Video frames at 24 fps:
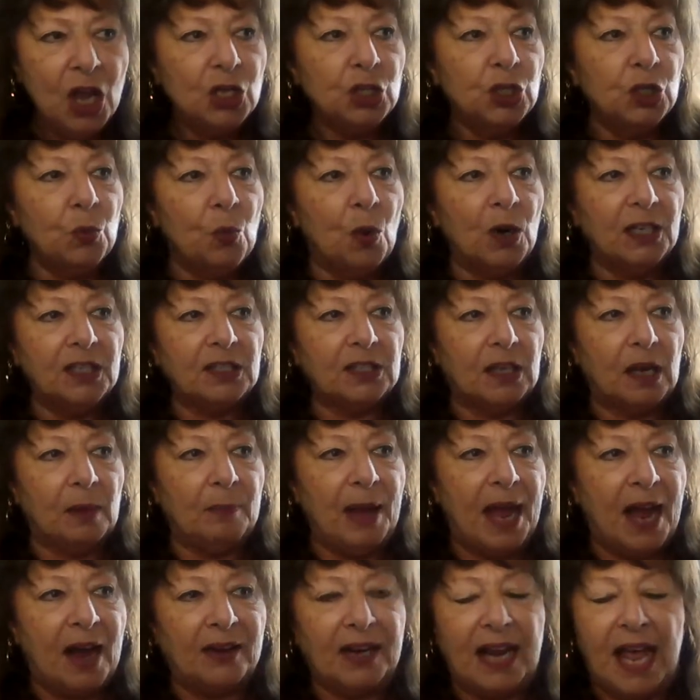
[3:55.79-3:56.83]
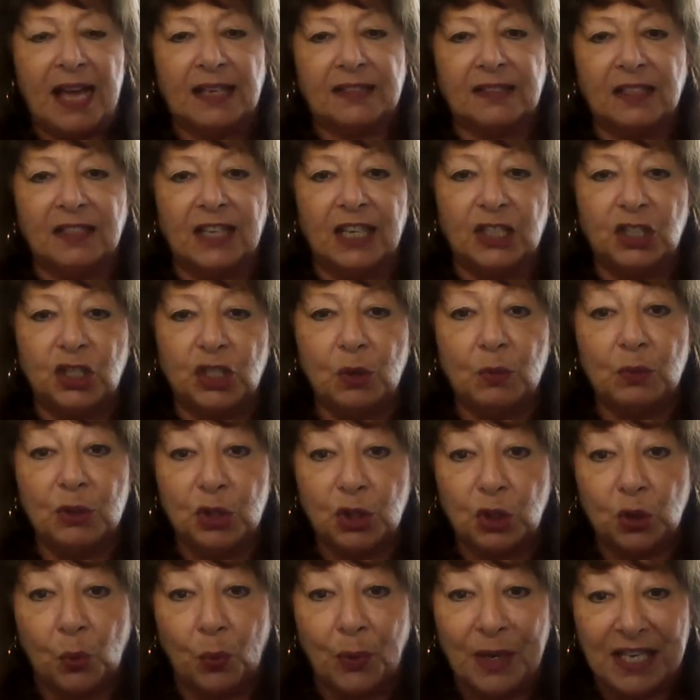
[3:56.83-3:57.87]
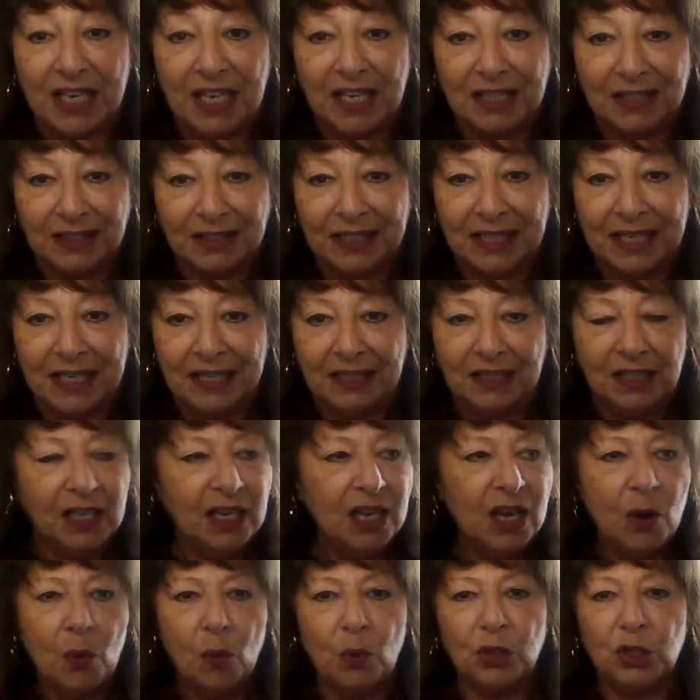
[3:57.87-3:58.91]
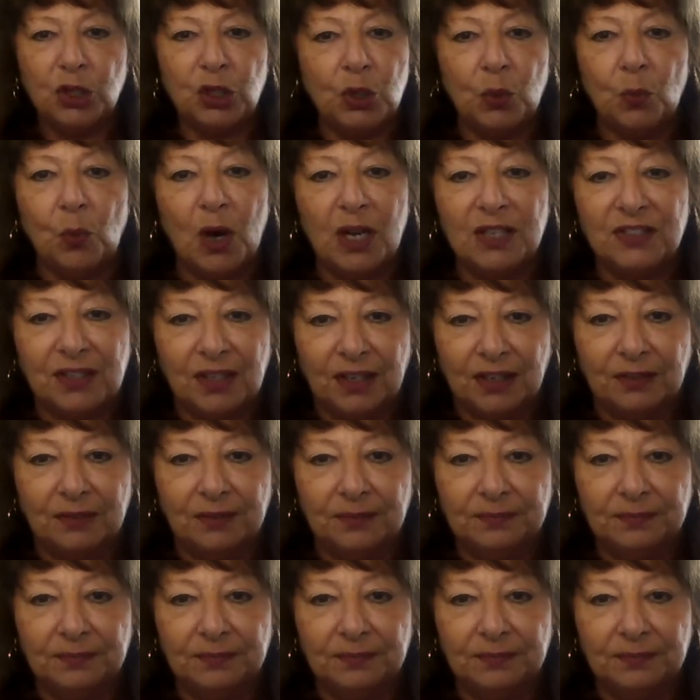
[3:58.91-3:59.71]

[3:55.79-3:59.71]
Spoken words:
She wanted to come out acting like she was squeaky clean. Well, she wasn't.